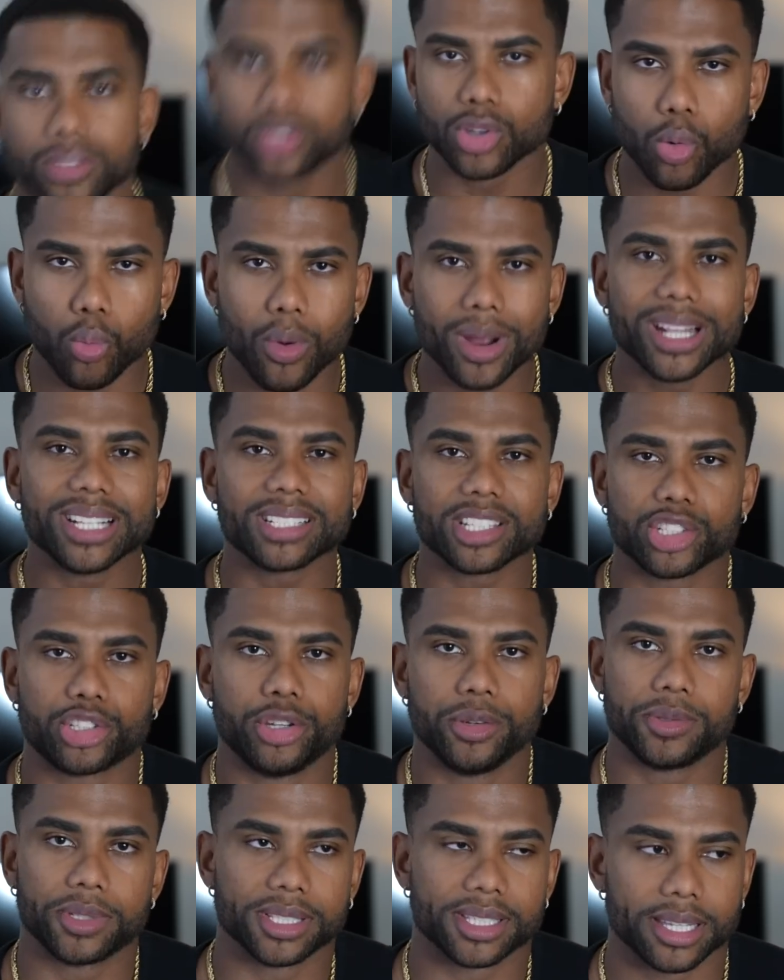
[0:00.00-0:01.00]
So what is a
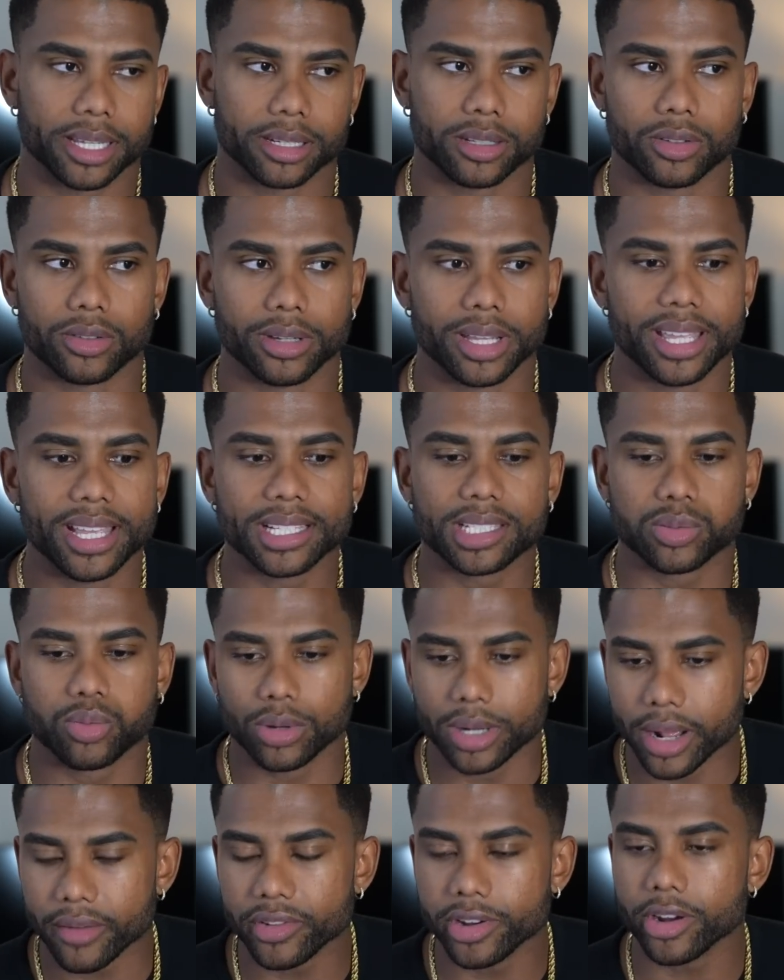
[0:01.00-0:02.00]
choosing signal? It's
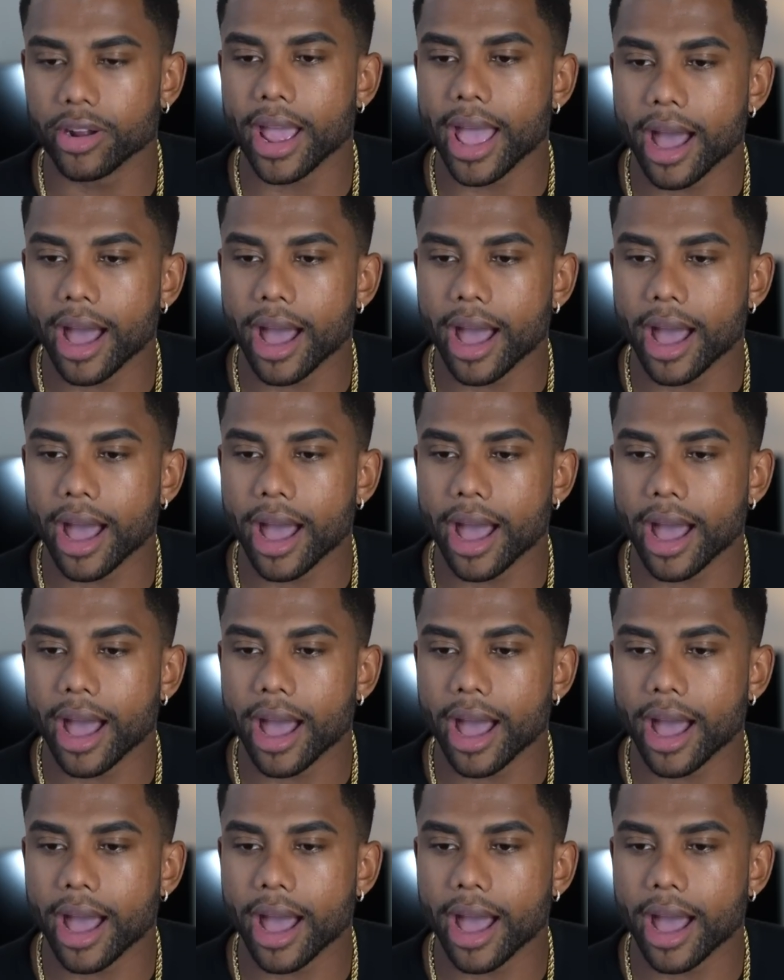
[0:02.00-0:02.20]
whenever you're